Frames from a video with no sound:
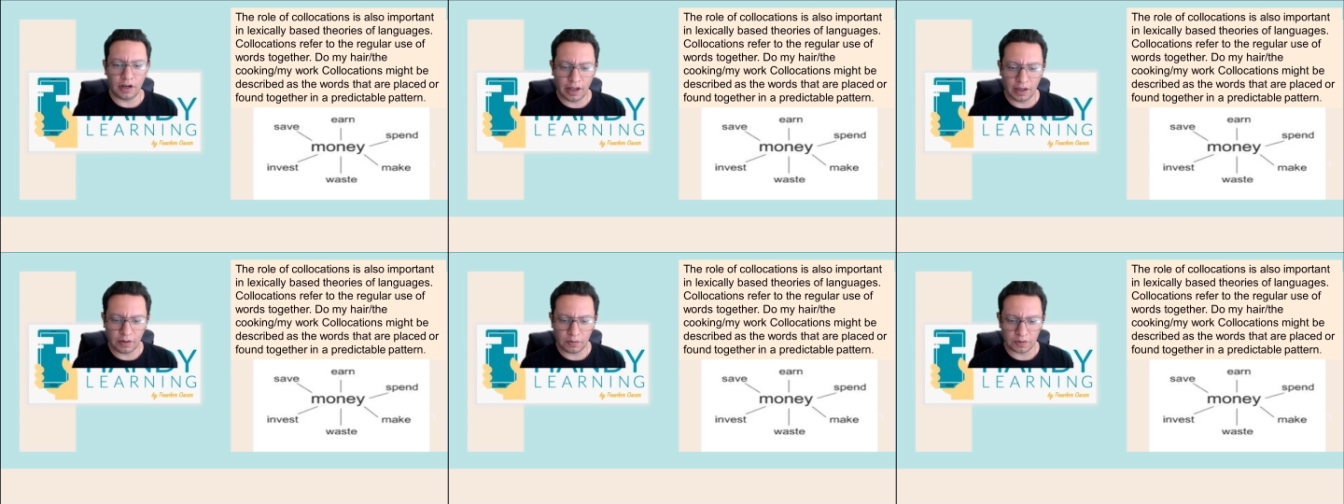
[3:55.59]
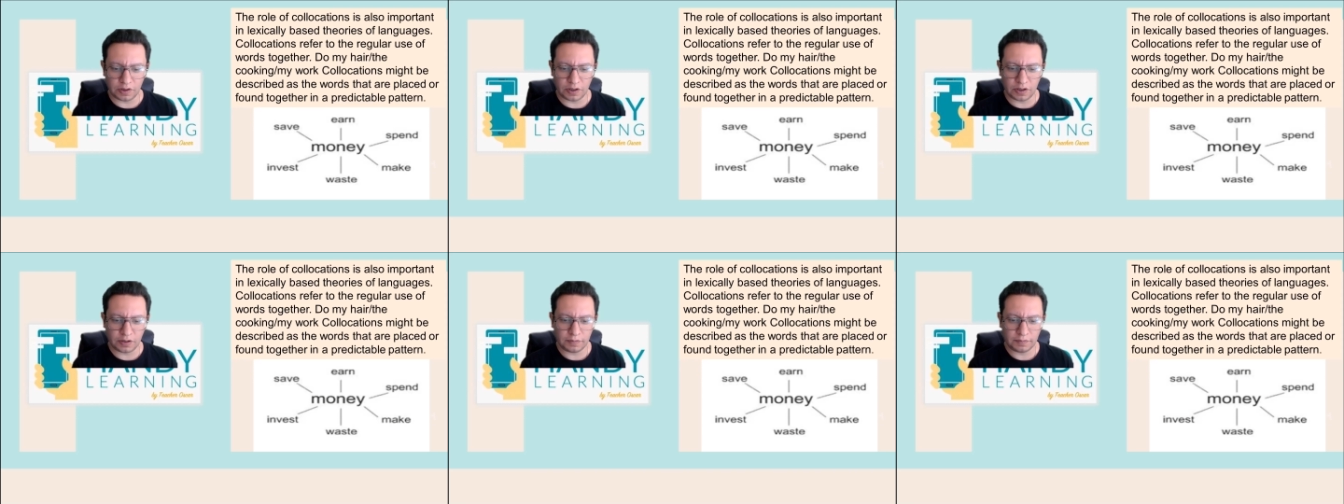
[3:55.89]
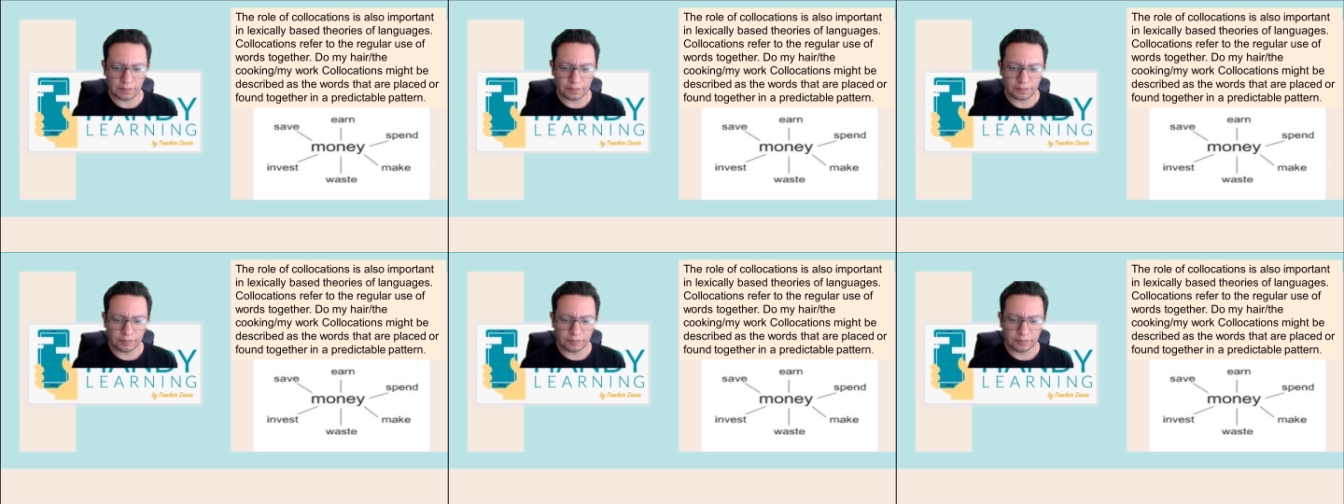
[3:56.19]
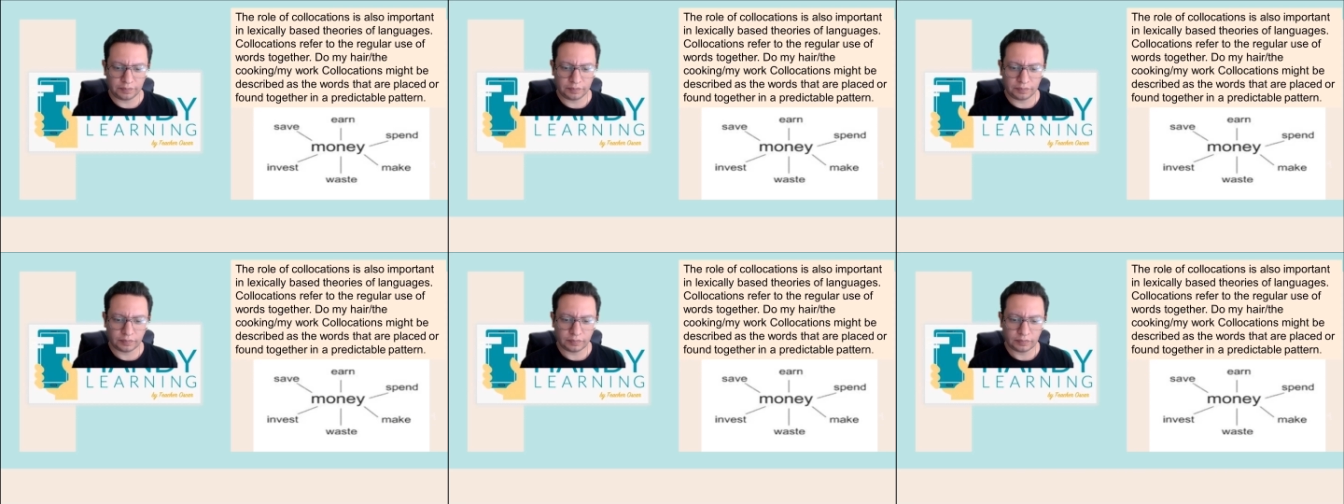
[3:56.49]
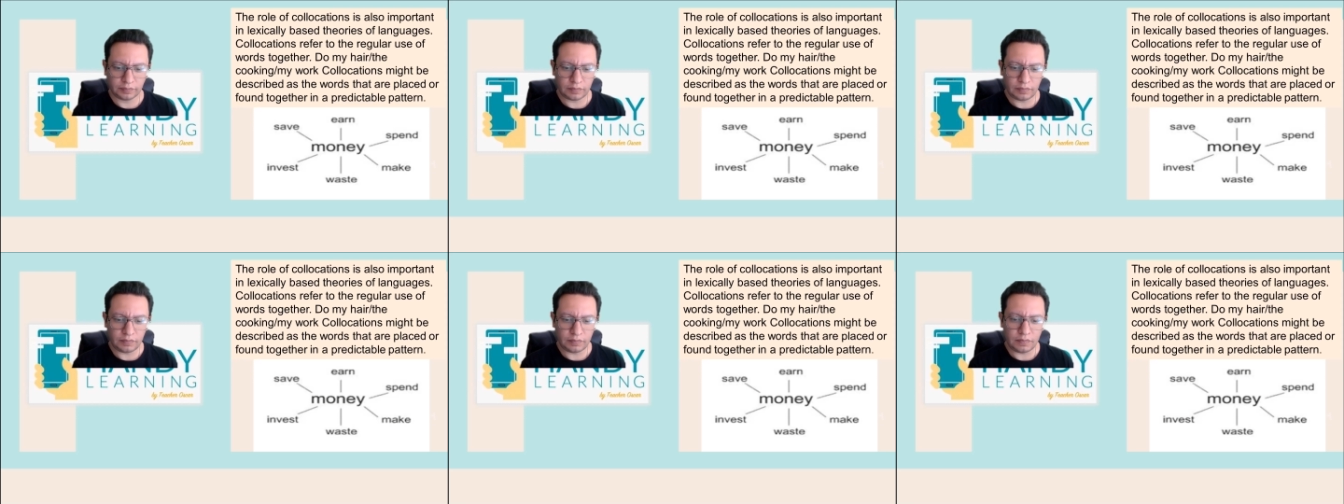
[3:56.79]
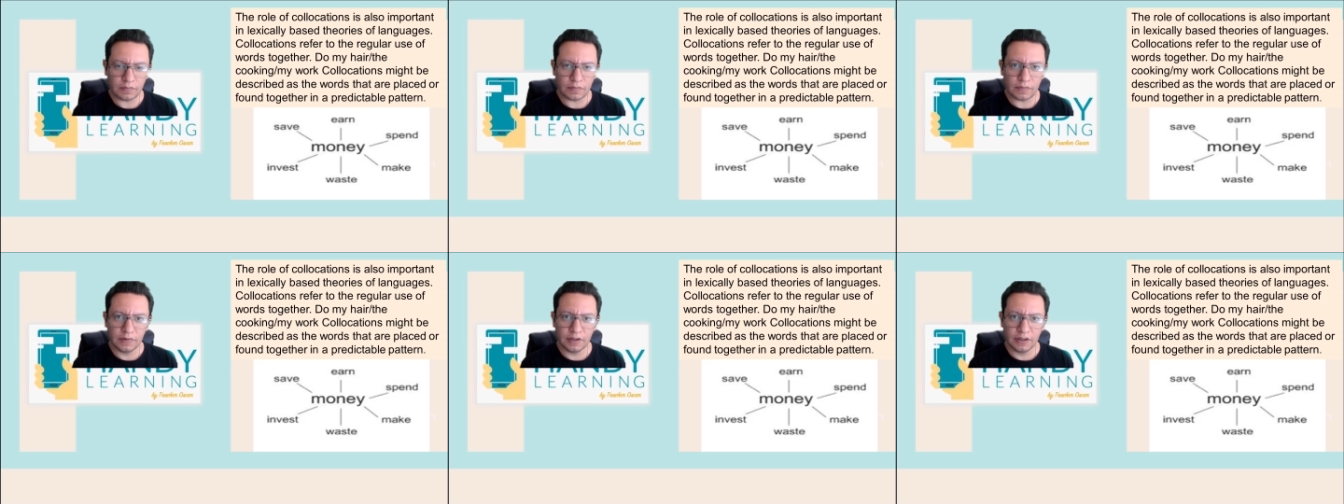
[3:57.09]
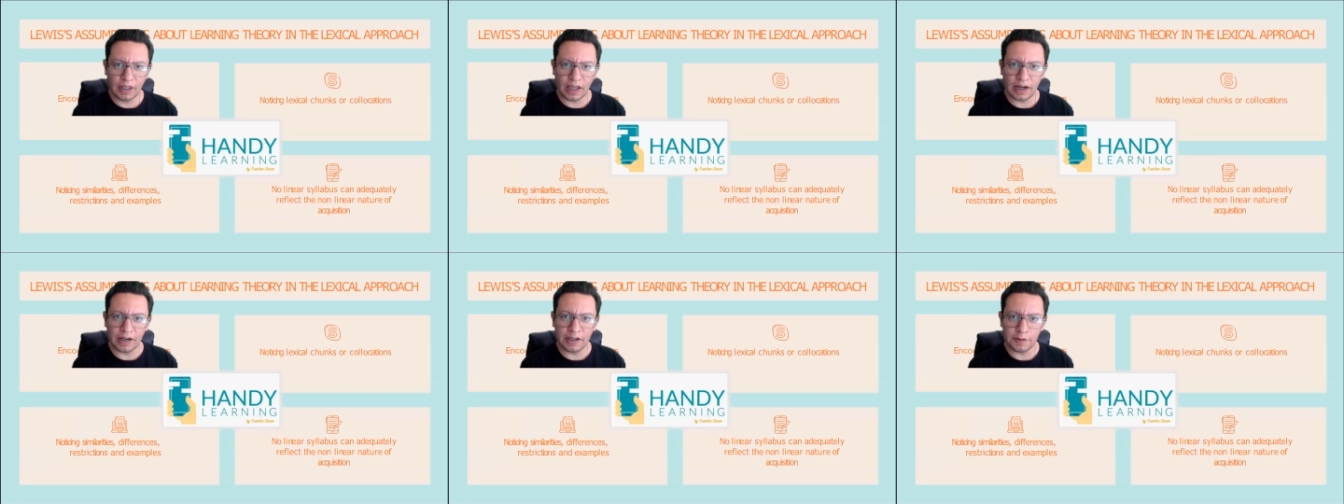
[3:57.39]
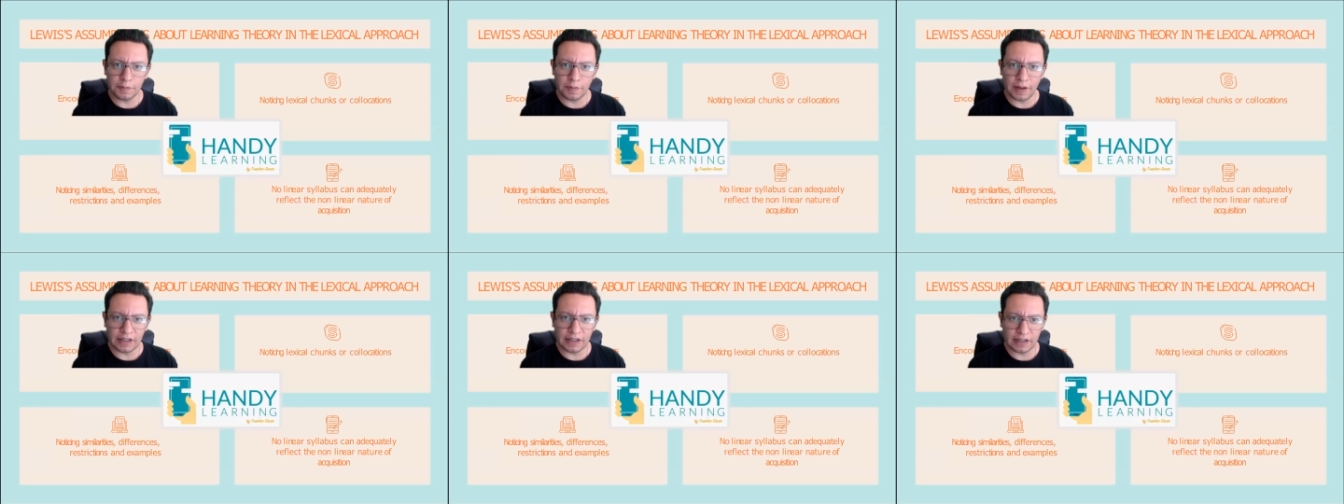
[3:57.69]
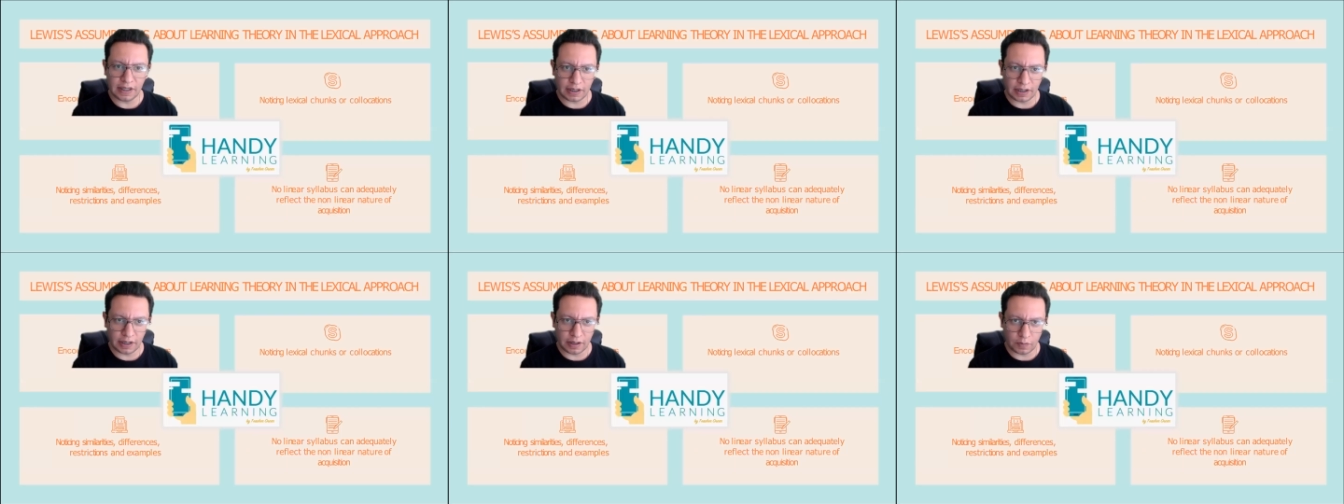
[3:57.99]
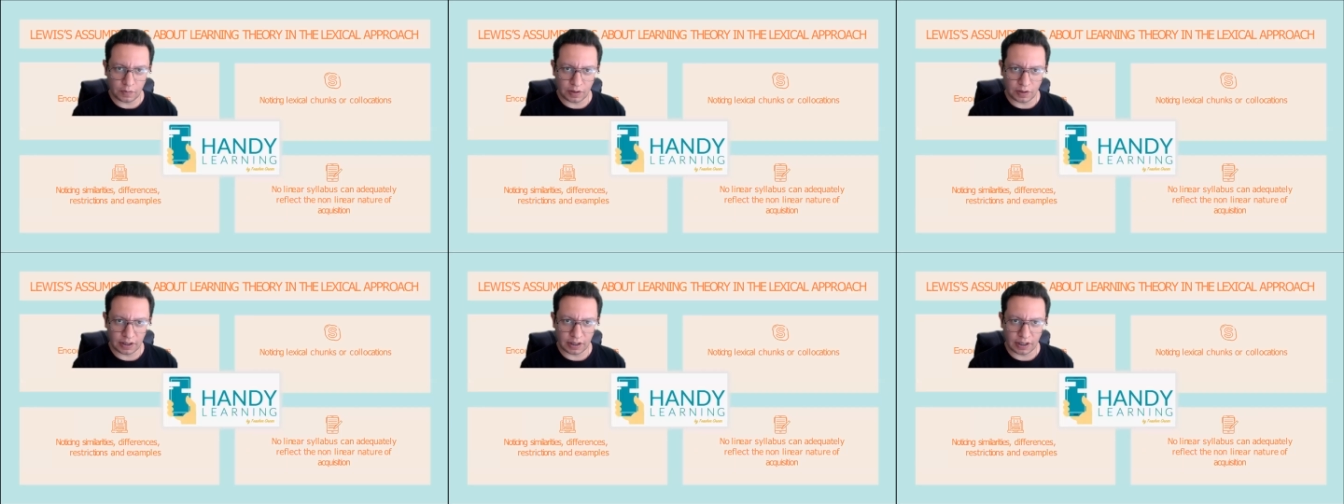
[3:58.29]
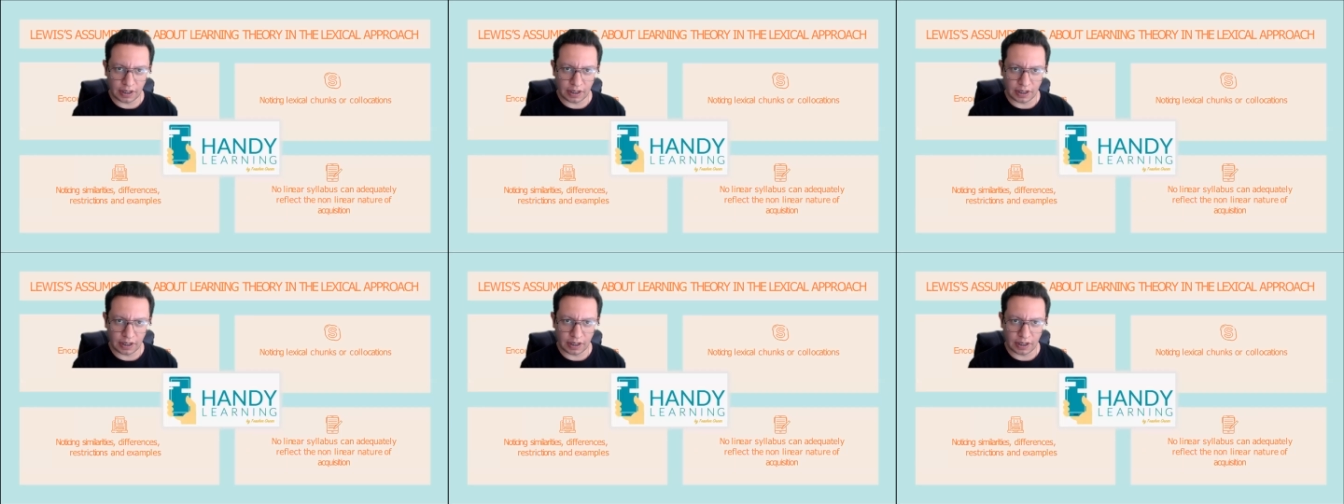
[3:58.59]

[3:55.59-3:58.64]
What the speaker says: language. That is basically what the